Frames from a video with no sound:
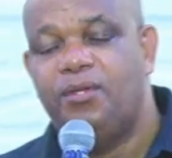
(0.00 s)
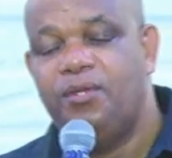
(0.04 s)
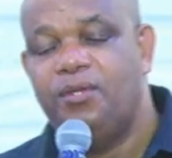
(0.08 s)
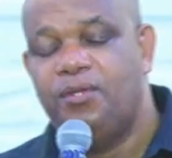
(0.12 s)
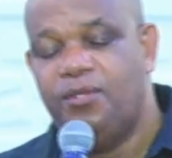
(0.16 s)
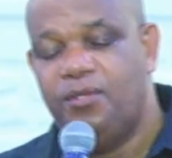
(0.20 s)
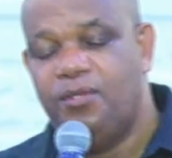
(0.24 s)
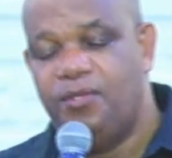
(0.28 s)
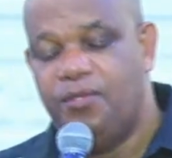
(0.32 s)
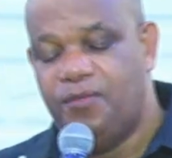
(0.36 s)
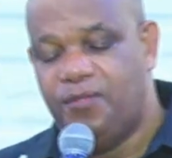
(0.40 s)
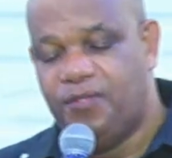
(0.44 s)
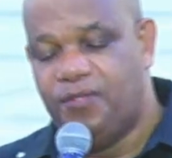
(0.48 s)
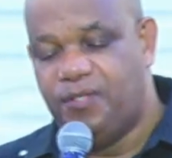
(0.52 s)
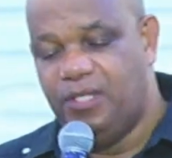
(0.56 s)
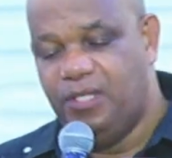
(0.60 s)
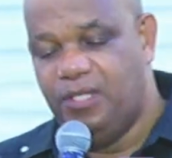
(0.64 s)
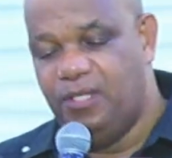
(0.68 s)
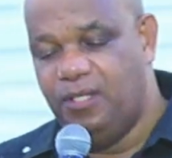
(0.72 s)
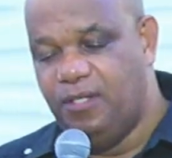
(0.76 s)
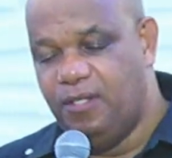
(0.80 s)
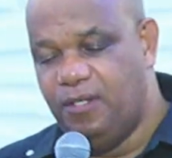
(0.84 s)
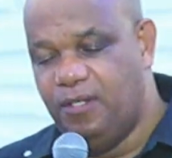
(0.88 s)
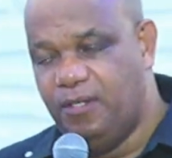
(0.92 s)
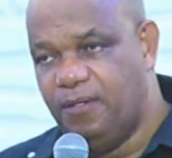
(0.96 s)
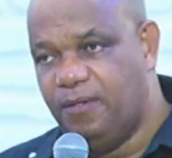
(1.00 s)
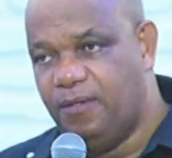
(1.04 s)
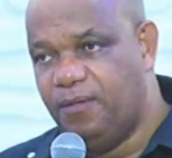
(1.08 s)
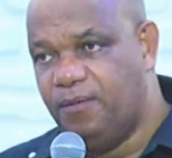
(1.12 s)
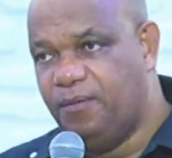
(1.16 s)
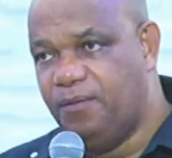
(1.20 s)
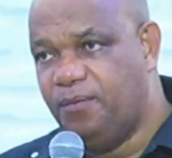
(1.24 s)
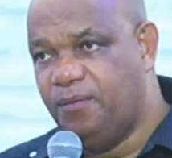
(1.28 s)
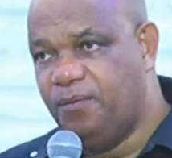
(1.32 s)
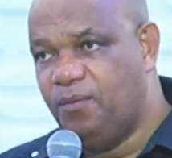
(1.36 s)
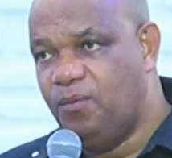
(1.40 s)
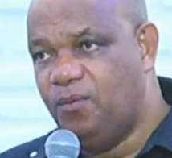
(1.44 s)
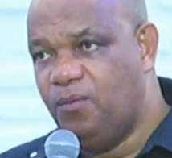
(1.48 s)
You see,
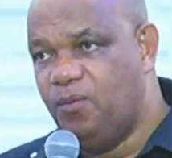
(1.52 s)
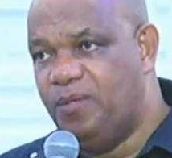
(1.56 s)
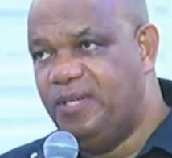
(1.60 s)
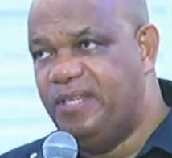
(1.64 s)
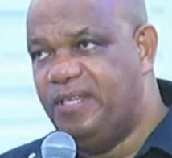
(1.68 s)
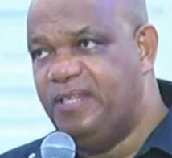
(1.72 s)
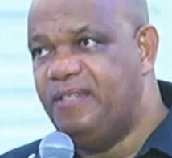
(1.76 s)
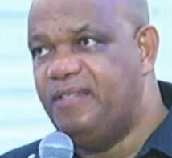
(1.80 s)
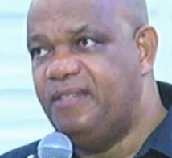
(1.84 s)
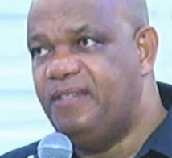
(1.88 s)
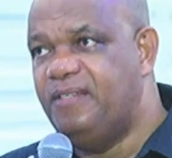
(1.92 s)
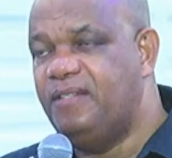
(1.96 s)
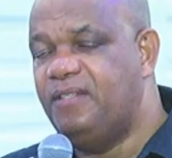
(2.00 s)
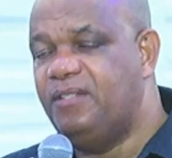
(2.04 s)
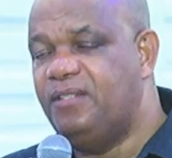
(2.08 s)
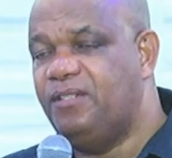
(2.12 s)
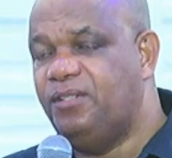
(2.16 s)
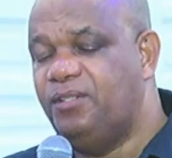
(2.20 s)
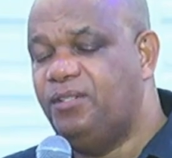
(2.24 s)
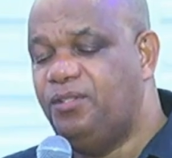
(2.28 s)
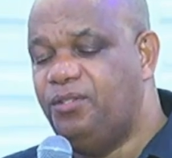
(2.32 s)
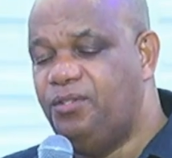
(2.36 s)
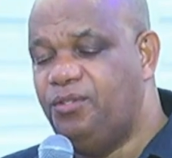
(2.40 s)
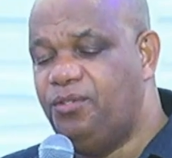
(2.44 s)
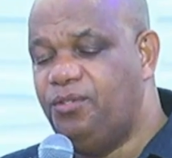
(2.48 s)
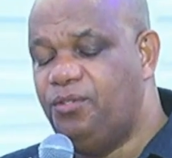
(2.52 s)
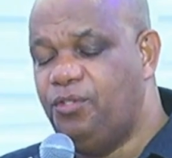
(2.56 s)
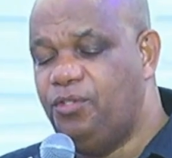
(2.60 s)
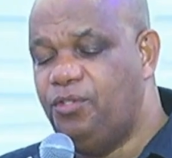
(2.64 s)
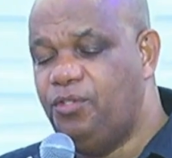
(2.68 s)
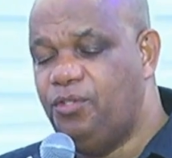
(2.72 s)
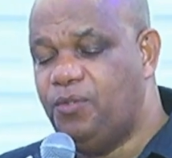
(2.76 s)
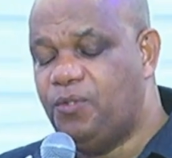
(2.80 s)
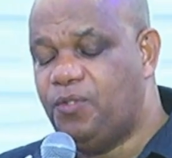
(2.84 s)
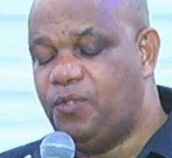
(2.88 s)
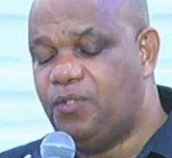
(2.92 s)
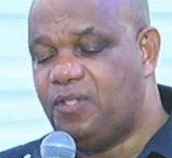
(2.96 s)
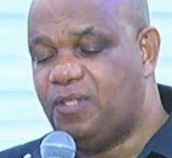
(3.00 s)
when
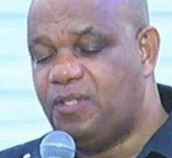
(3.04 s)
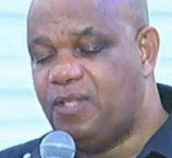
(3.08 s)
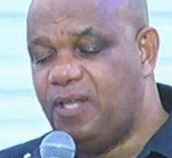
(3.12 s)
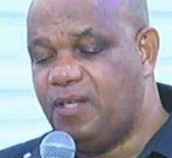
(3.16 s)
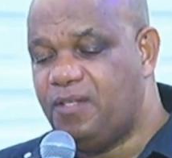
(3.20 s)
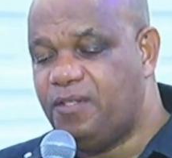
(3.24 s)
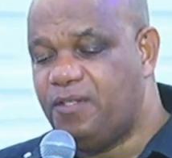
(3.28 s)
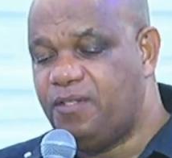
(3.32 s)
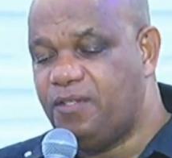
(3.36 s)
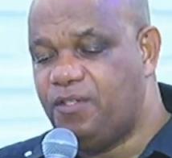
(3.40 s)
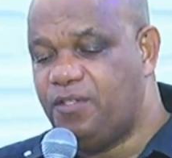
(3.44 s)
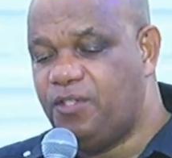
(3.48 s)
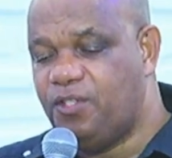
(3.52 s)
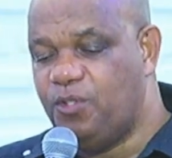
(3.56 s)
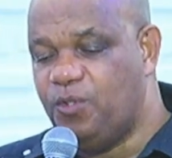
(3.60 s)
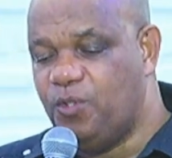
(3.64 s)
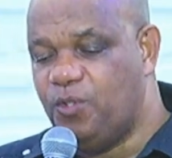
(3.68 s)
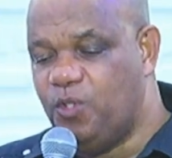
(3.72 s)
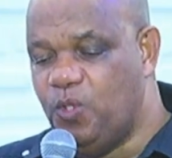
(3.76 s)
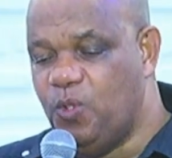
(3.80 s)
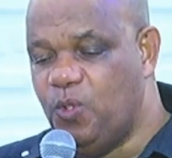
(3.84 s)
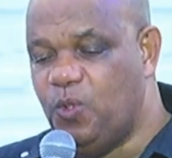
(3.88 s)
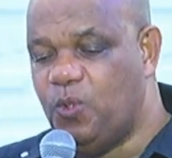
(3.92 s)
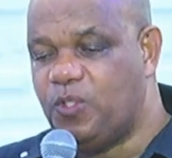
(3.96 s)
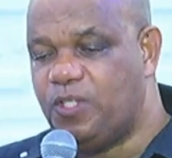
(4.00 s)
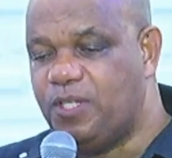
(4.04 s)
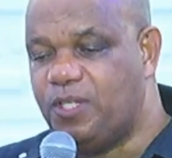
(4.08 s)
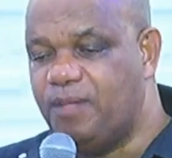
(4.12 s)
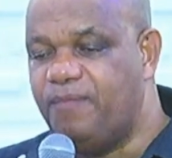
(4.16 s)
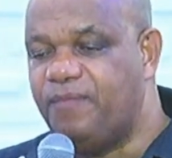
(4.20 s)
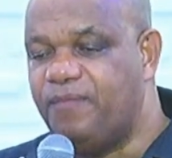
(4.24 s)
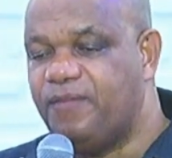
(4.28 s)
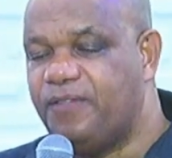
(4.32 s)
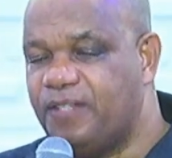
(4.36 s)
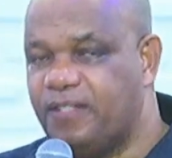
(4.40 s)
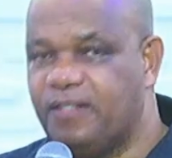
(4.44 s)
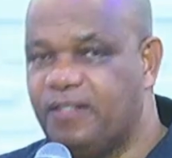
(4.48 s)
you start to do something.